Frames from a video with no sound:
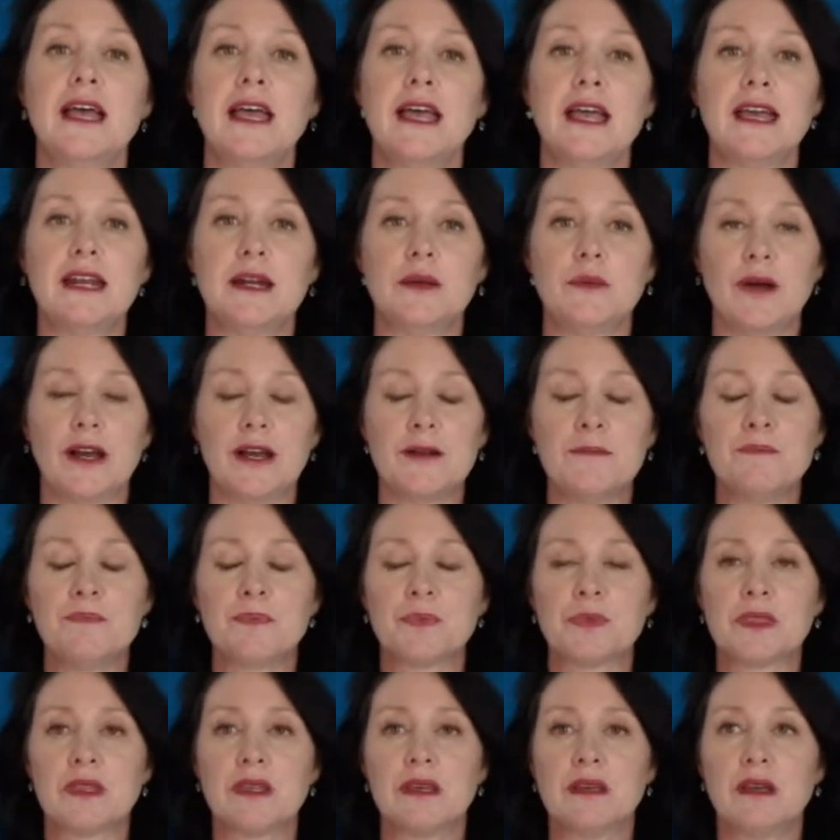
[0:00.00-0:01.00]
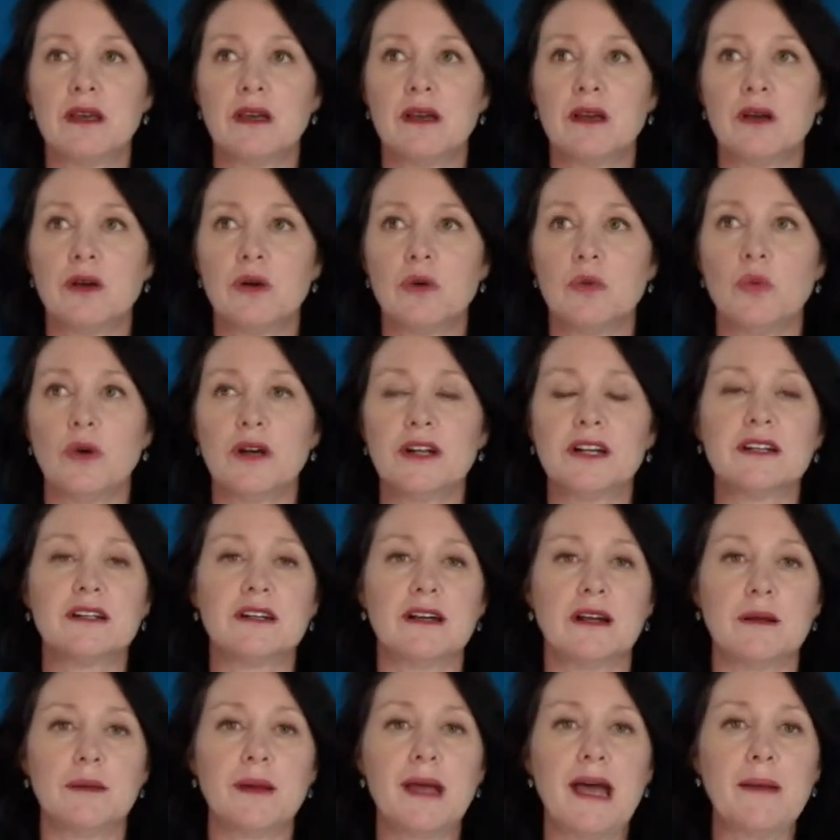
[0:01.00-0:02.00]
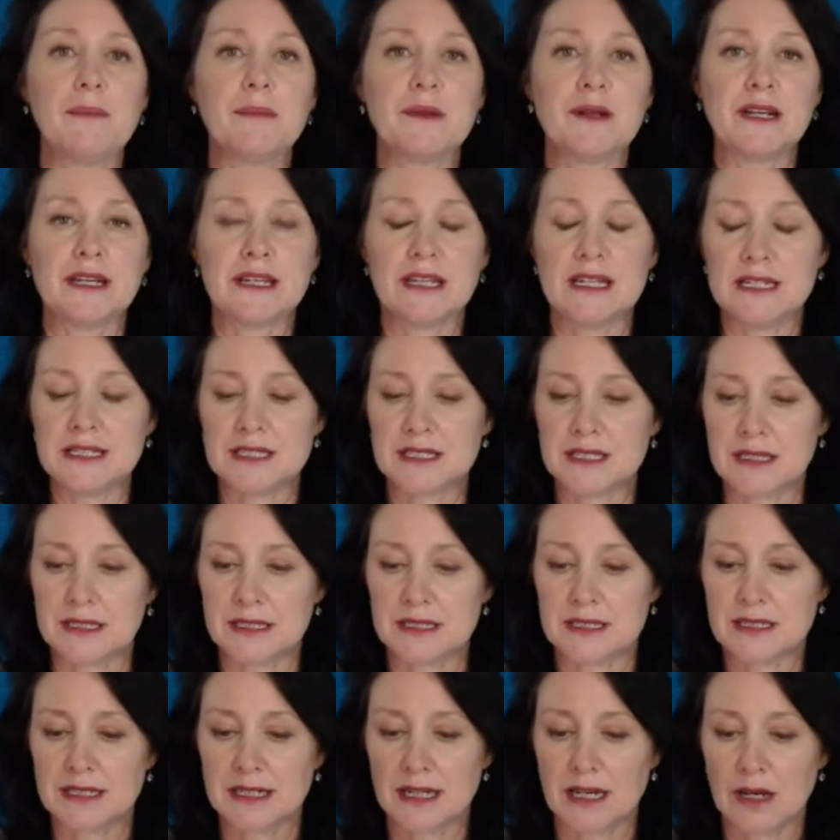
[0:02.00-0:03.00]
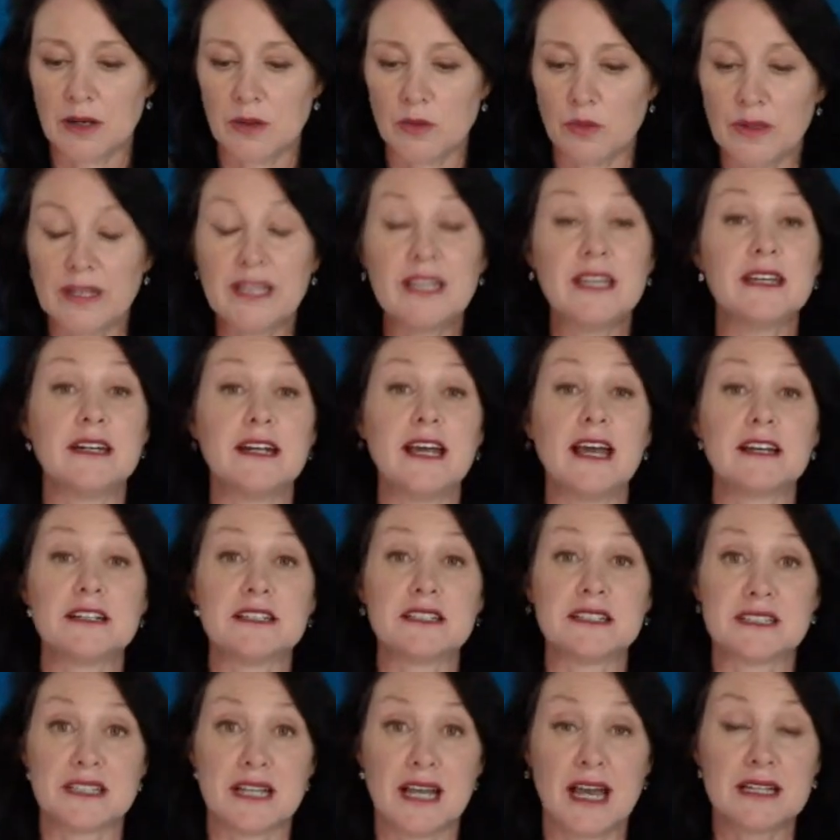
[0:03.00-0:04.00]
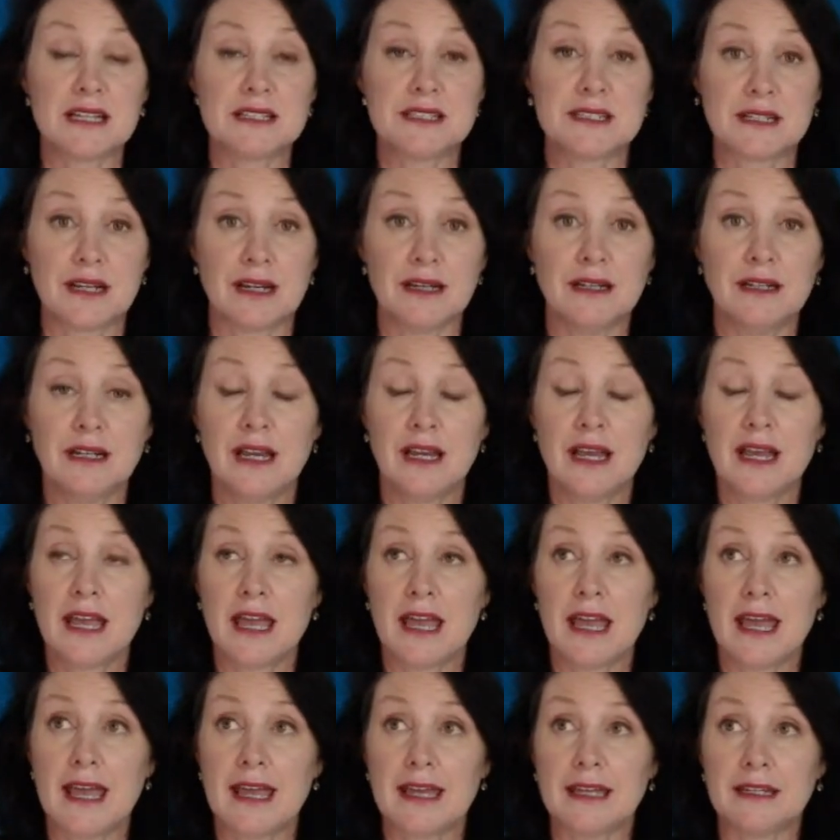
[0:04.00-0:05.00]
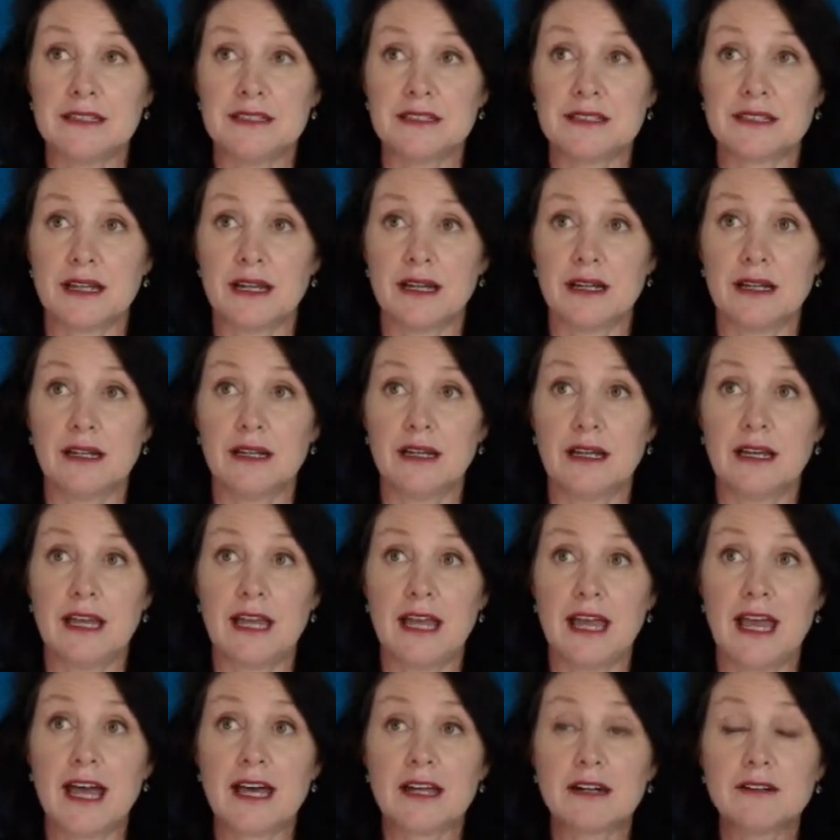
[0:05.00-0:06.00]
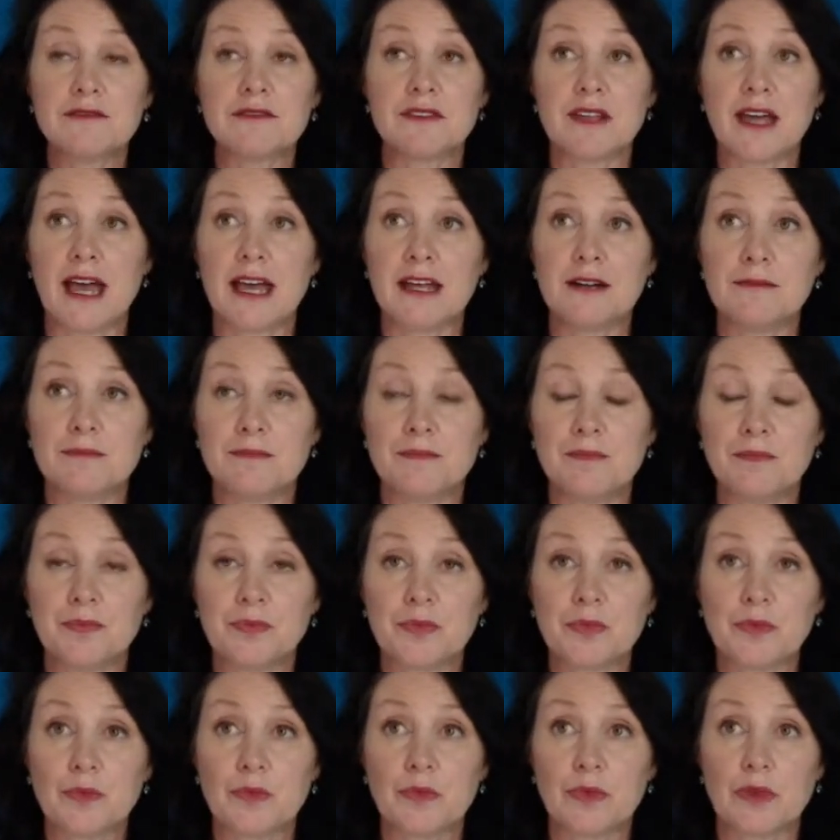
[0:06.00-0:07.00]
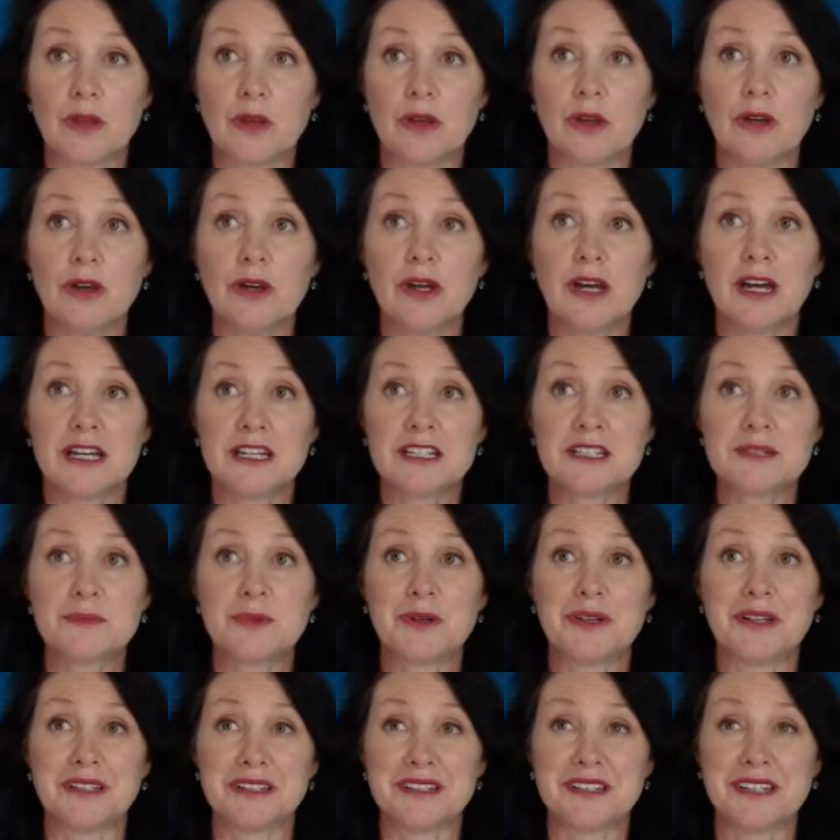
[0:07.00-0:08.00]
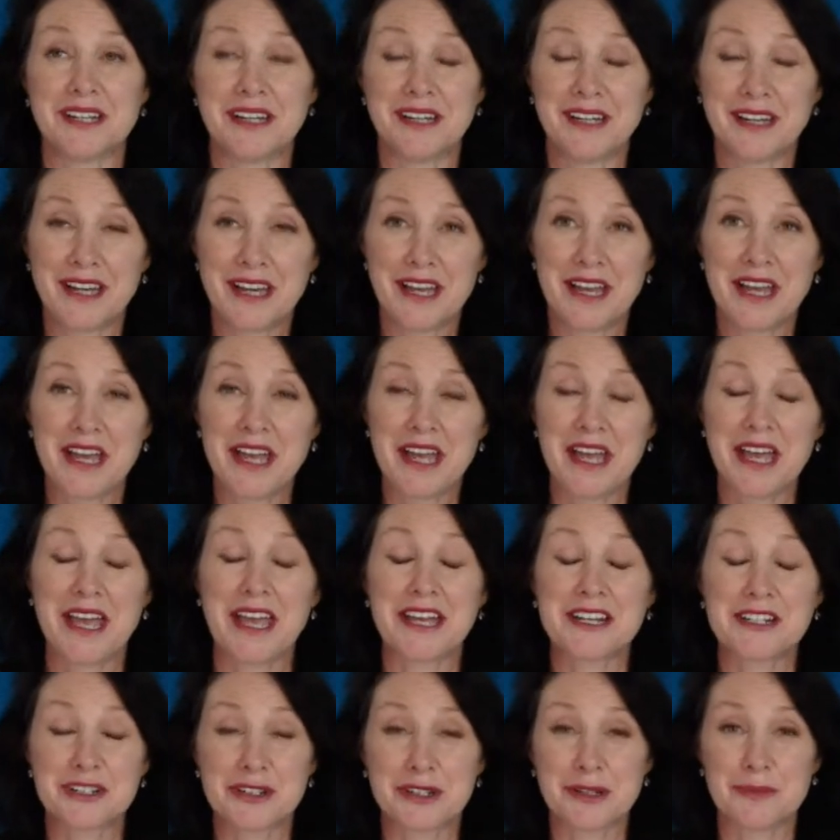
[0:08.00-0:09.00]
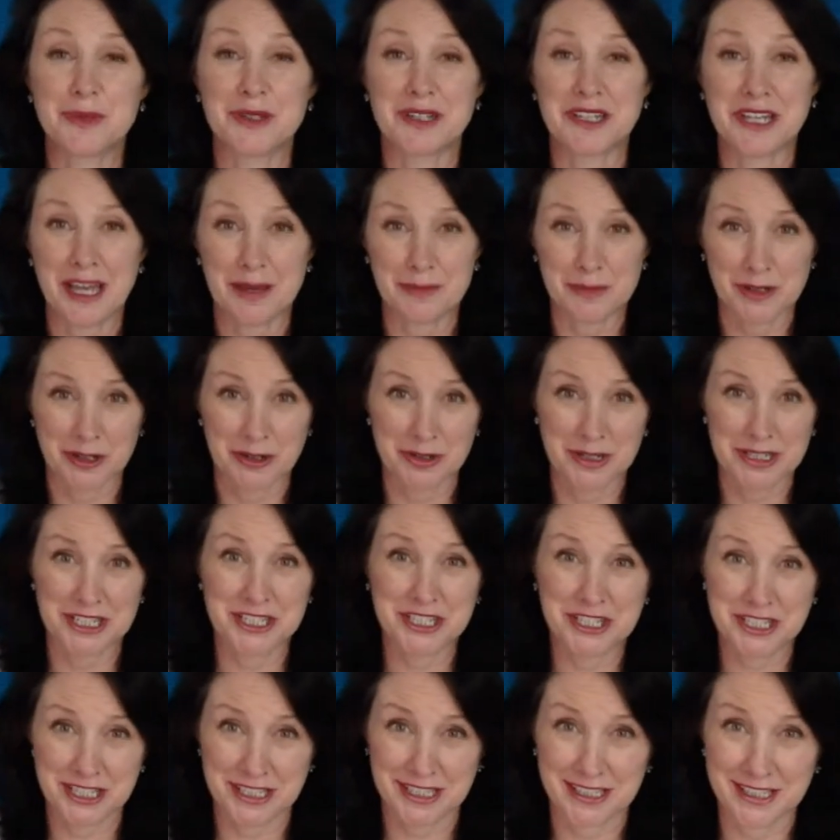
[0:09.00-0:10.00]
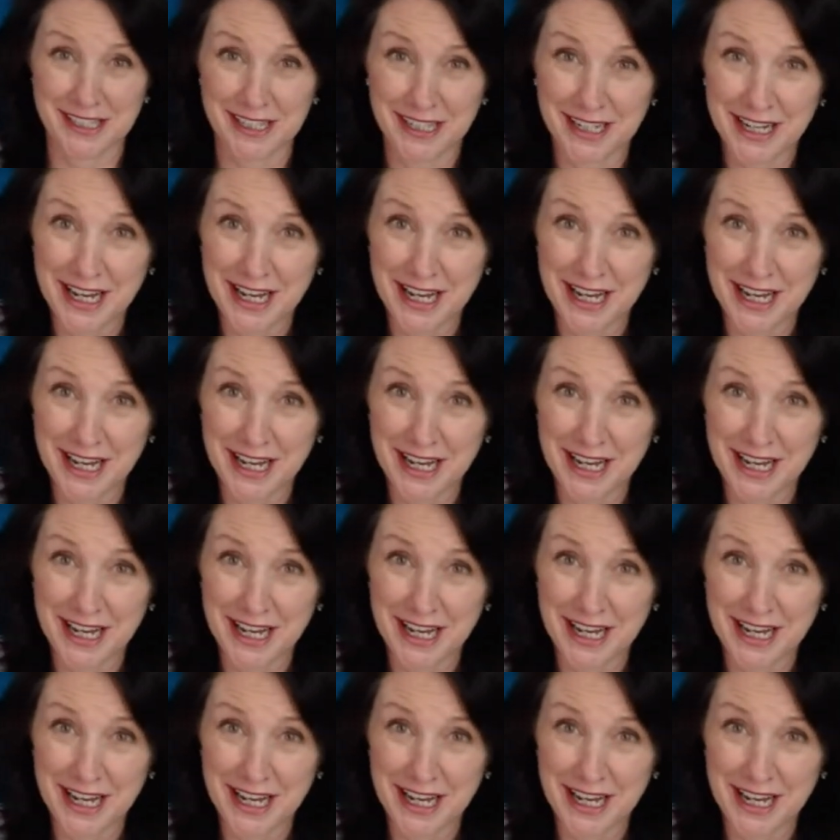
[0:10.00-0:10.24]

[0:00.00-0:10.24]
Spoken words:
Anyway, what ended up happening is that we hit our disaster, and out of that, her husband actually became a Christian